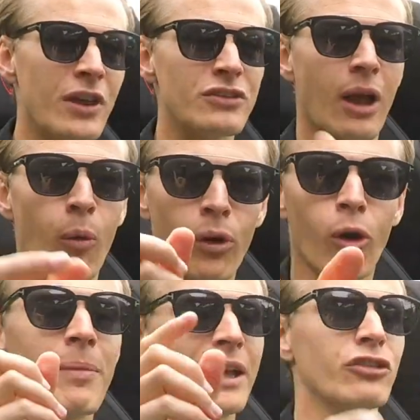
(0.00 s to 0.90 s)
So I will
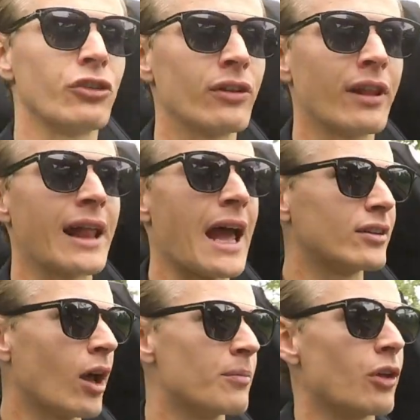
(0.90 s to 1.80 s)
make sure that that
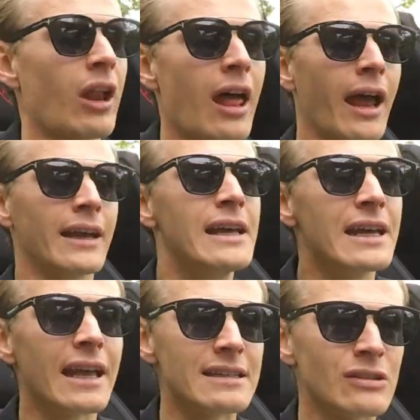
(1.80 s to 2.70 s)
comes online
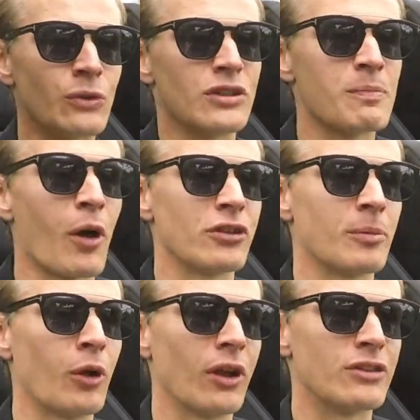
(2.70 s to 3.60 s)
as soon as
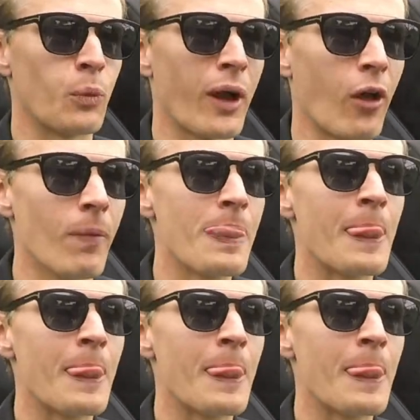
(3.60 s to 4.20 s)
possible as well.